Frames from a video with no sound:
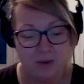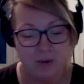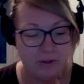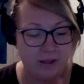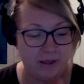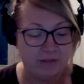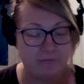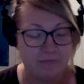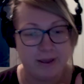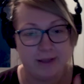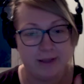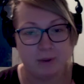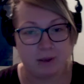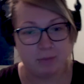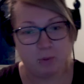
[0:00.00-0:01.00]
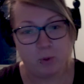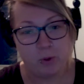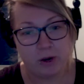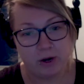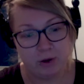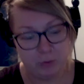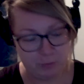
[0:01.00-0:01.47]
will have my
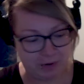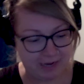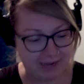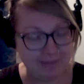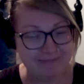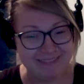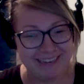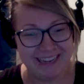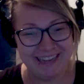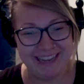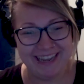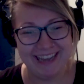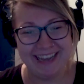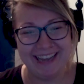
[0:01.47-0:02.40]
popcorn ready. Thank